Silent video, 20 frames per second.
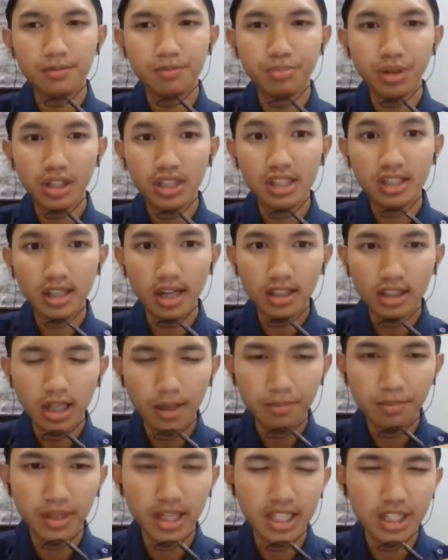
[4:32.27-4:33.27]
But
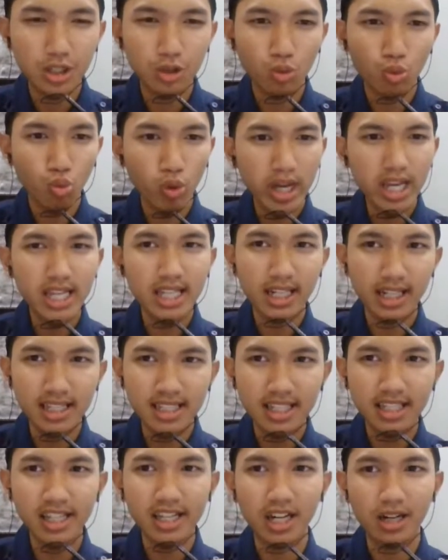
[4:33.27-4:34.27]
startup is way
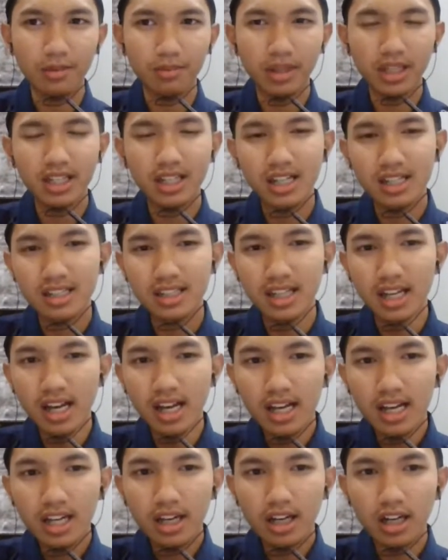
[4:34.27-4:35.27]
riskier because
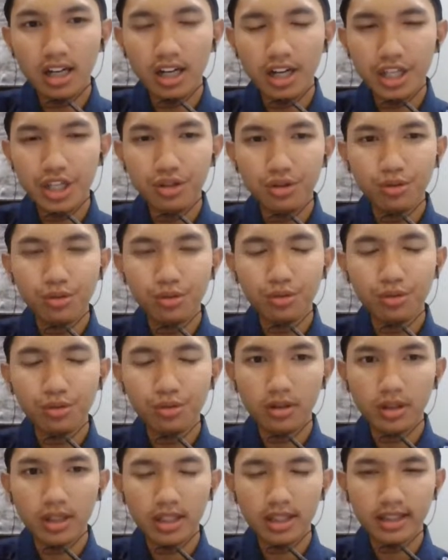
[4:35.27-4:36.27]

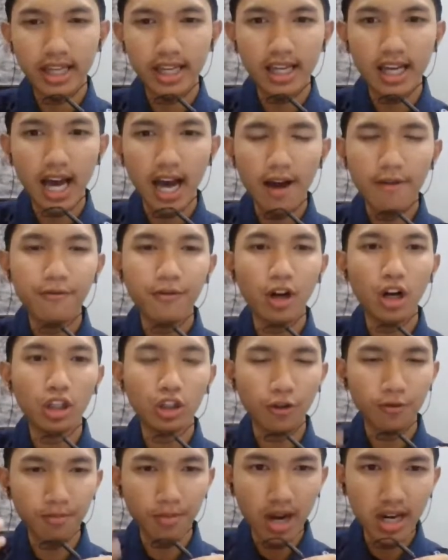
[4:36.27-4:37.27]
they have a
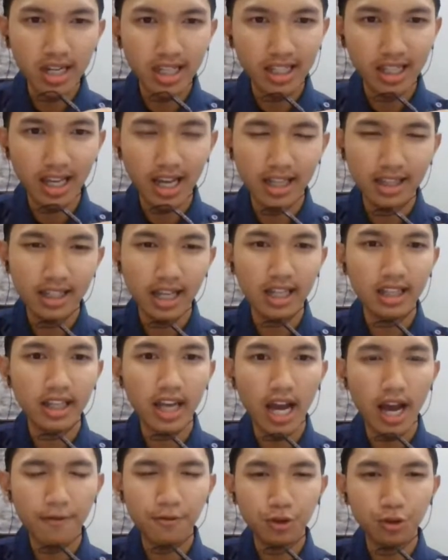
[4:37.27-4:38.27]
lot of money and
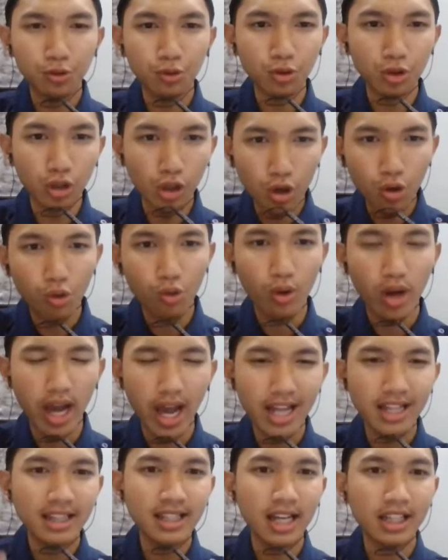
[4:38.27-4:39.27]
then they have to grow,
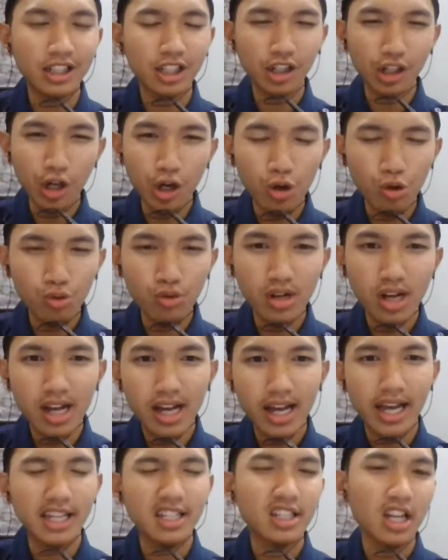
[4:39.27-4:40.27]
and that grow
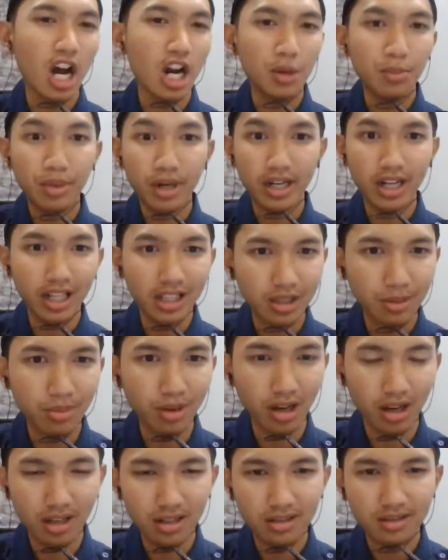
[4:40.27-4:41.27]
is
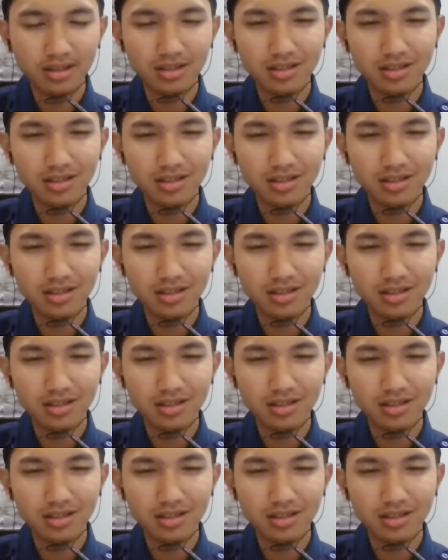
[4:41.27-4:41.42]
unpredictable.